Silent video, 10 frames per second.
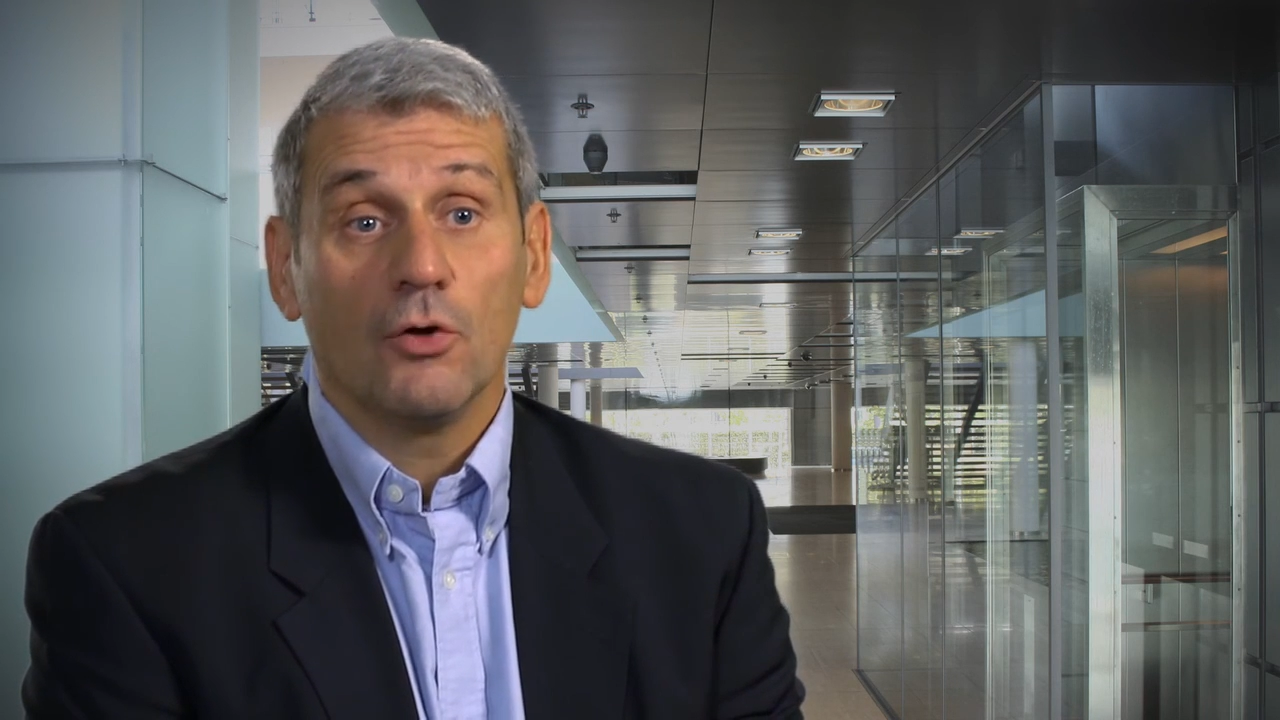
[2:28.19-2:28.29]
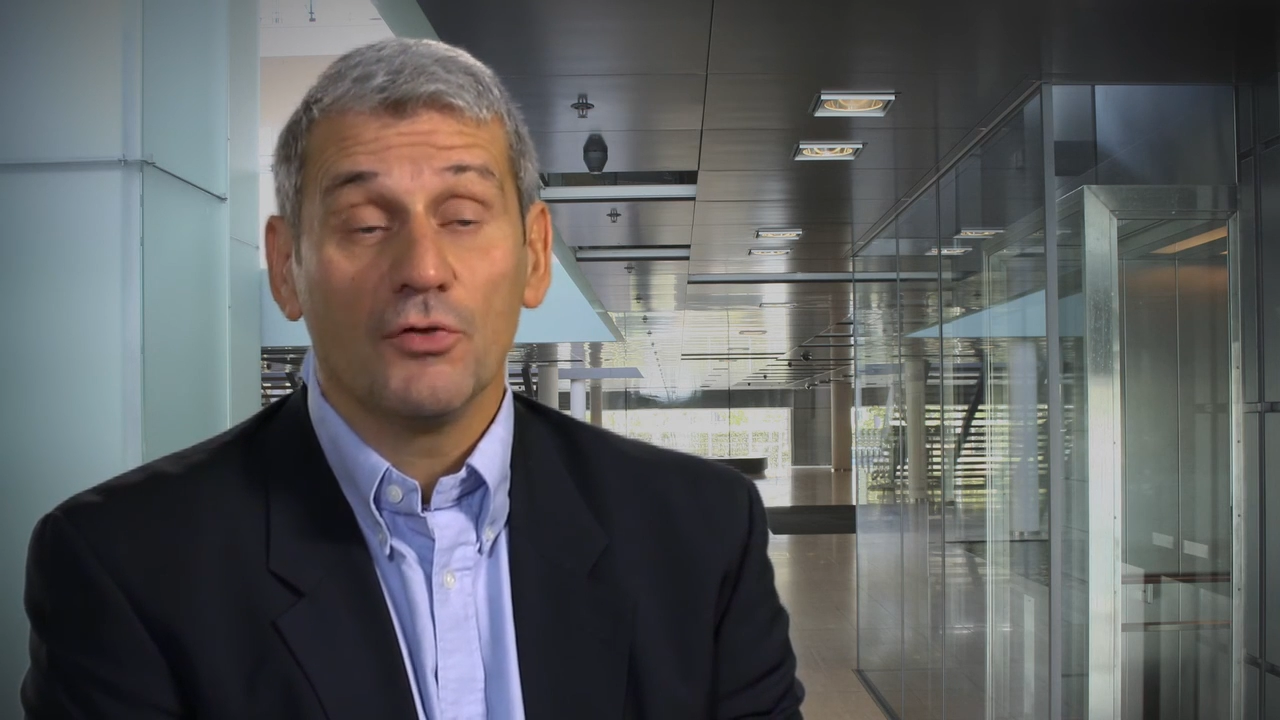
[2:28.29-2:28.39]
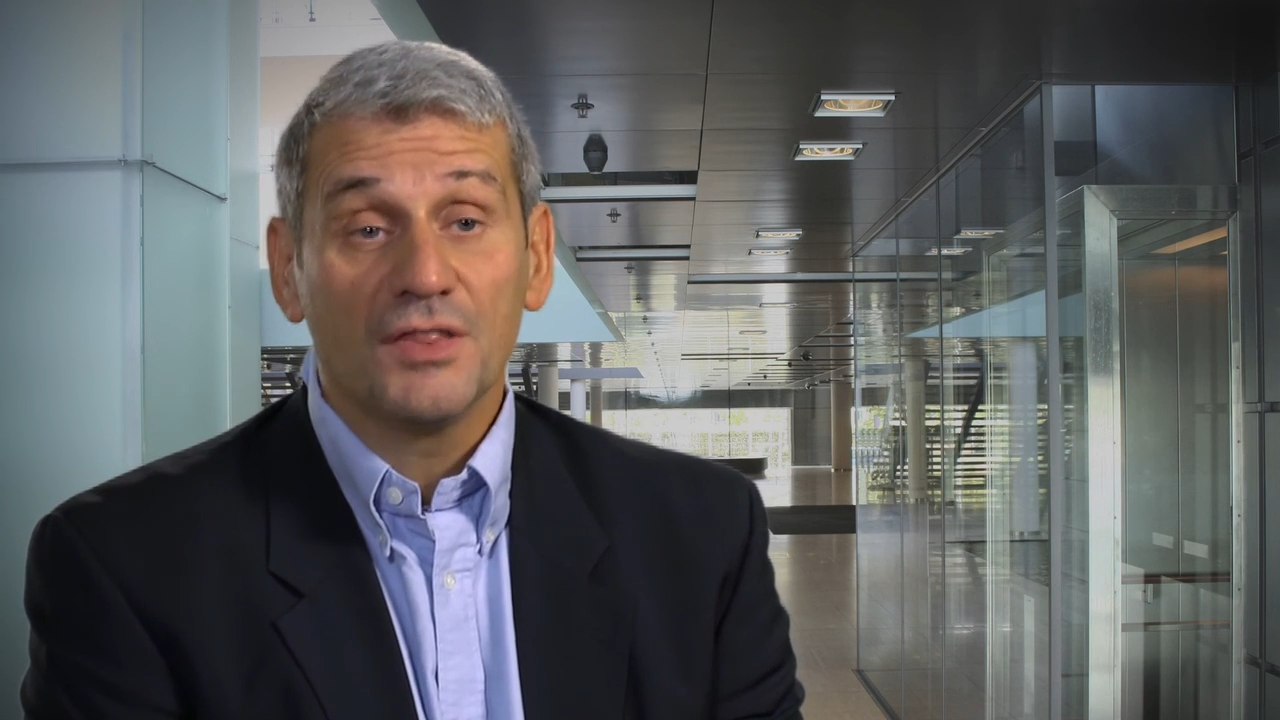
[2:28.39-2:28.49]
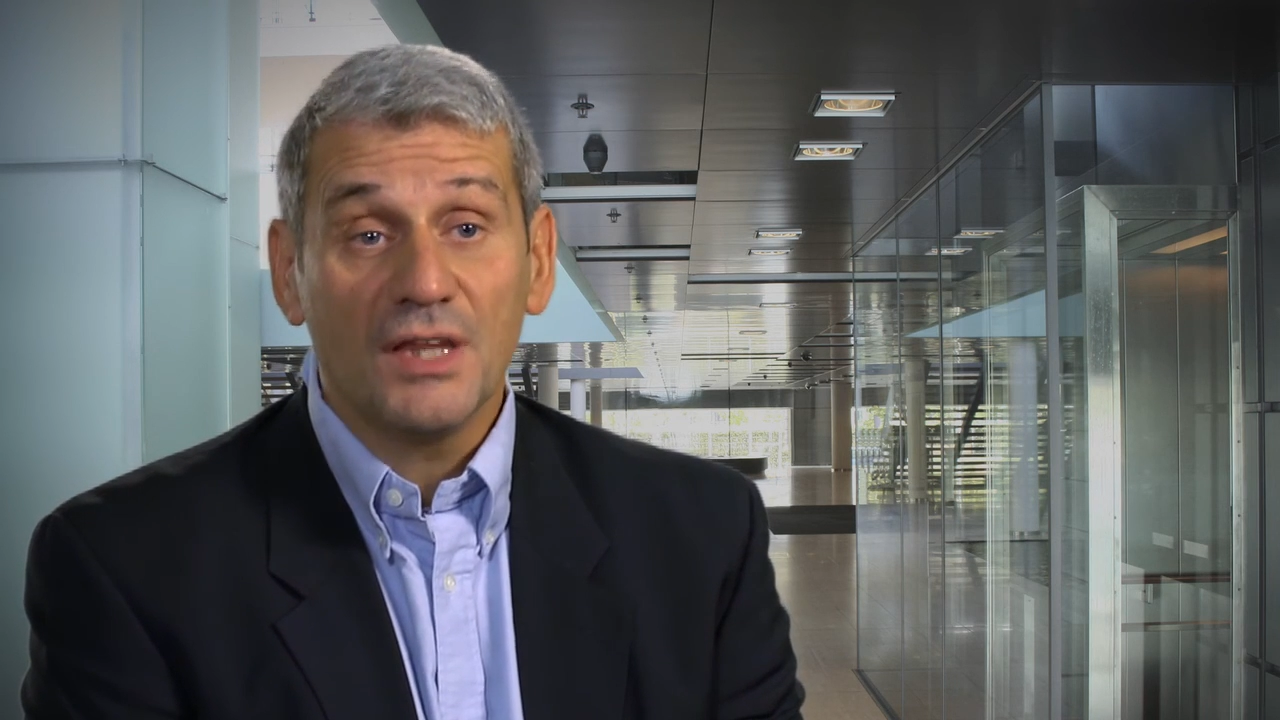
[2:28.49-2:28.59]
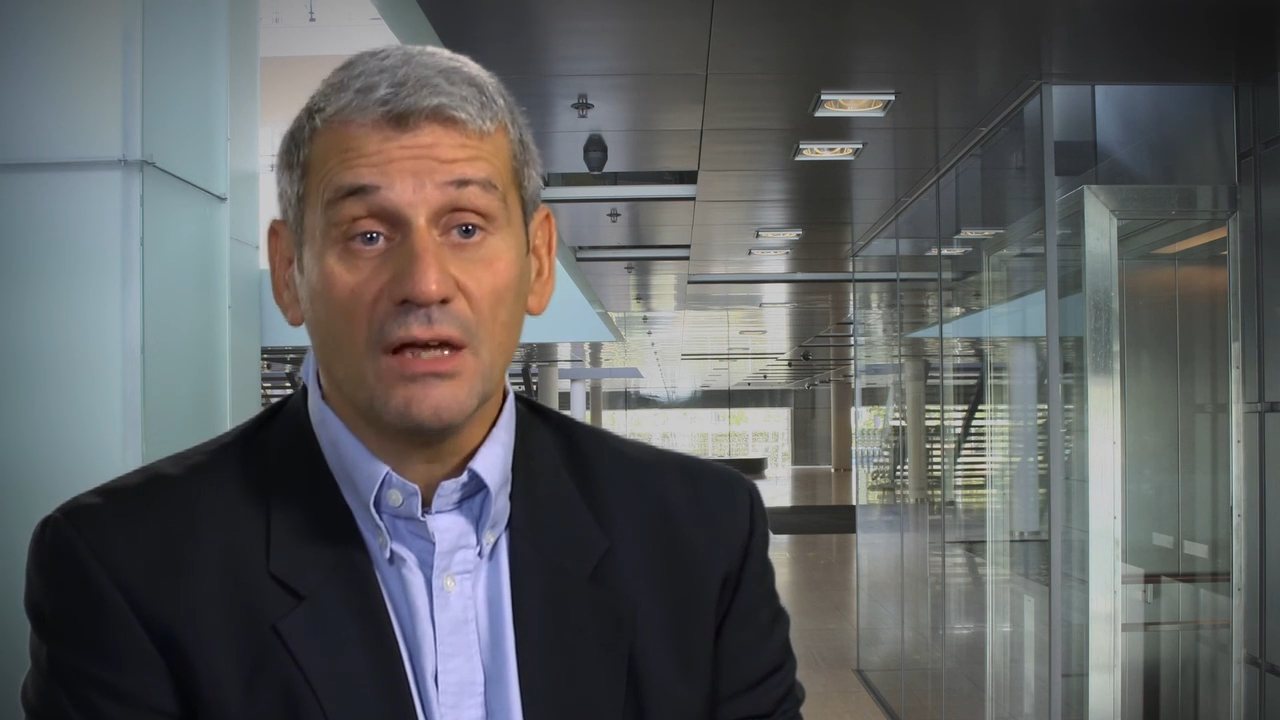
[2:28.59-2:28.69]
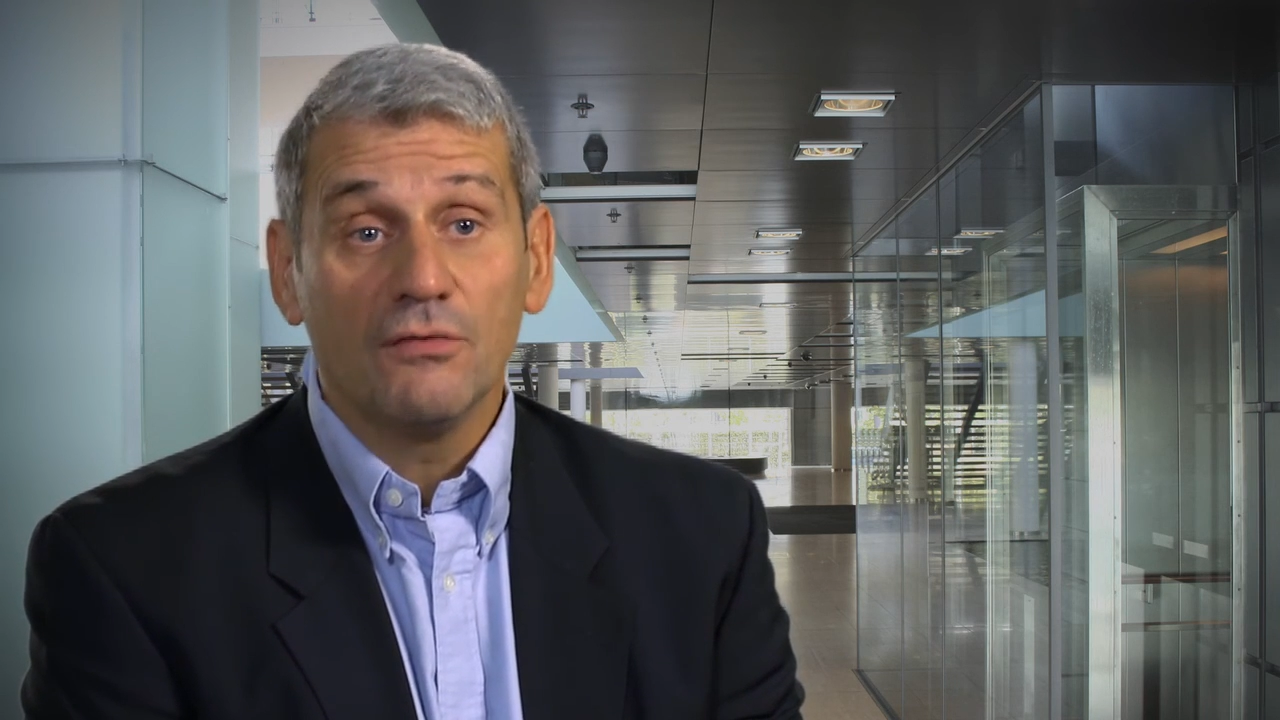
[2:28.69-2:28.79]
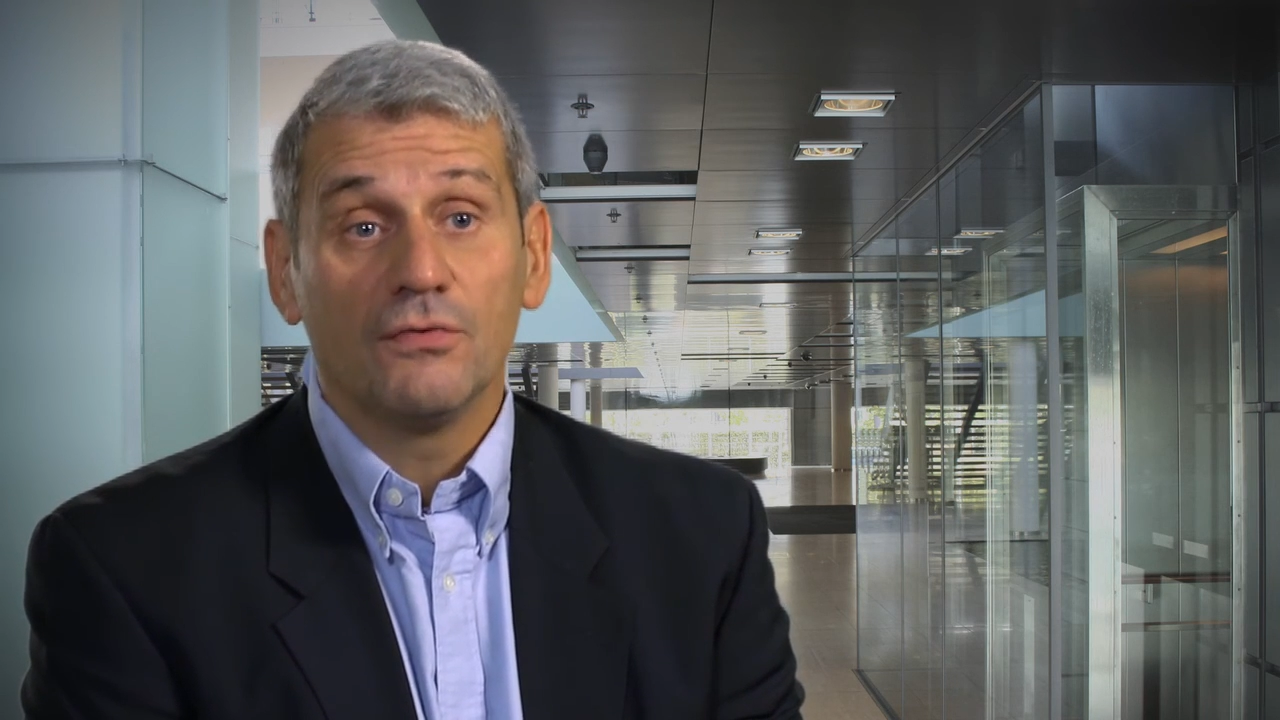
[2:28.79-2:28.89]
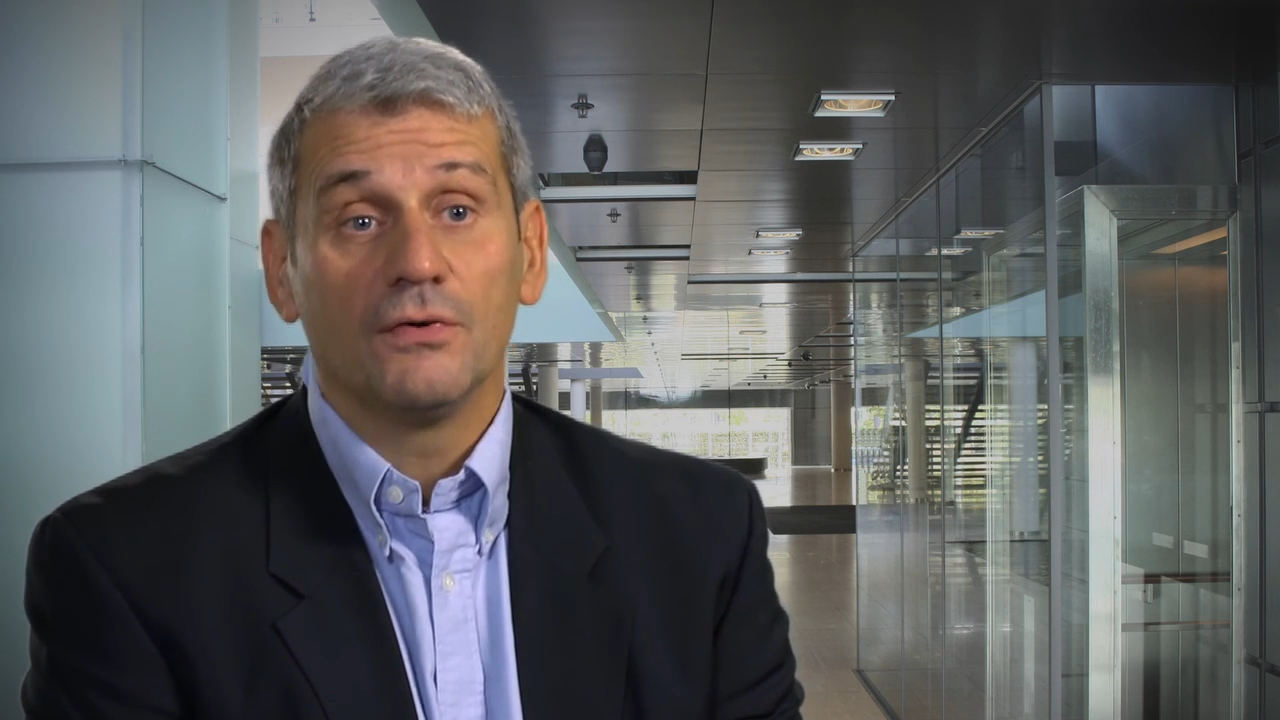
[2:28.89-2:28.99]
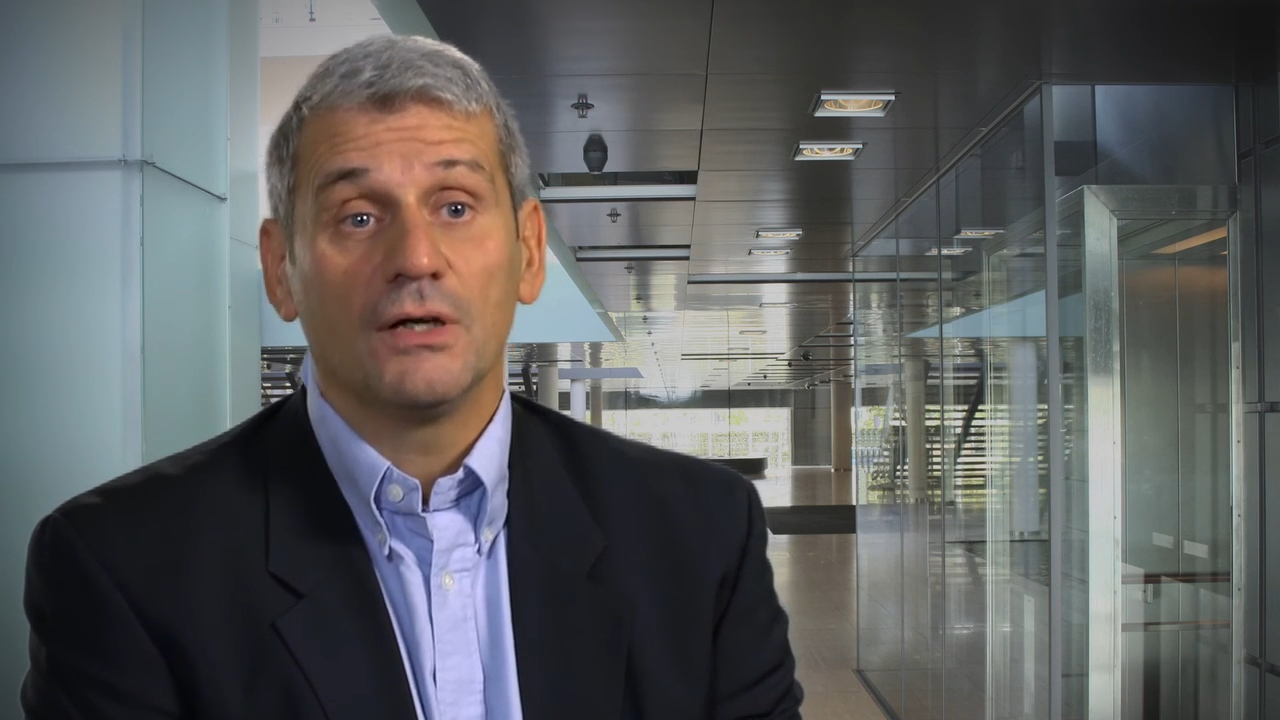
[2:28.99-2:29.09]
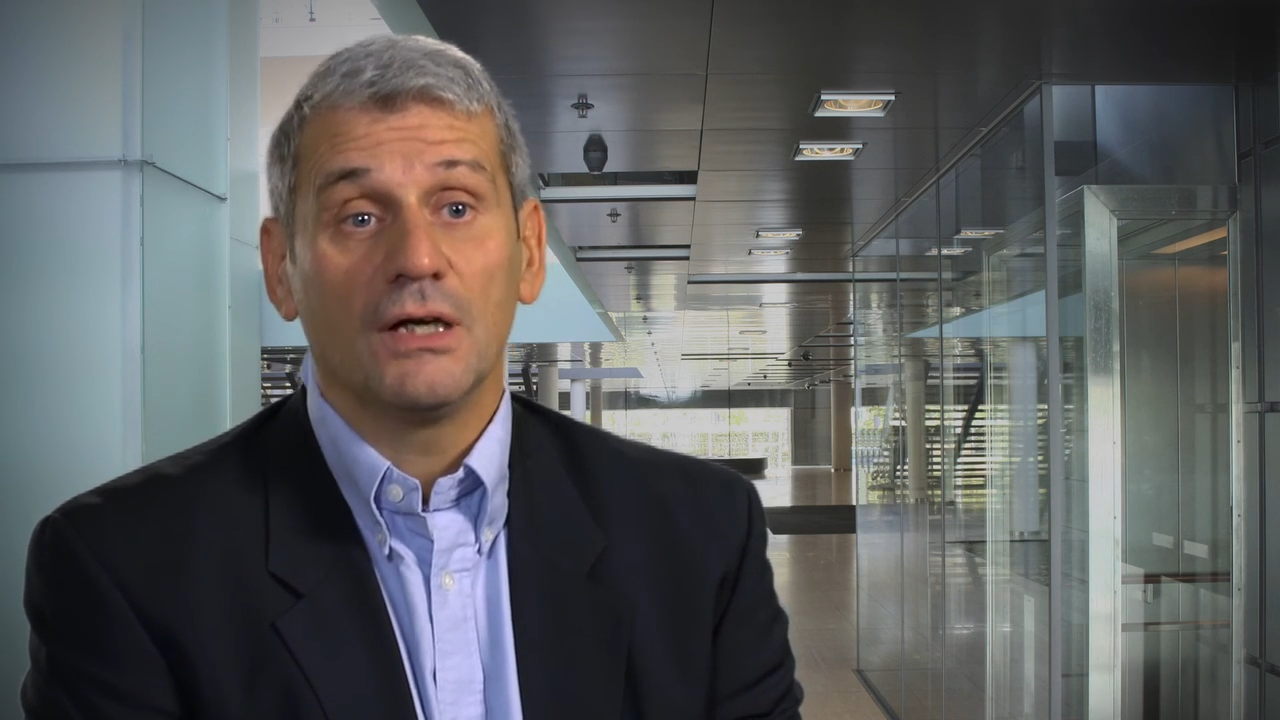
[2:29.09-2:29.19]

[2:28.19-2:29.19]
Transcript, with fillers: a safe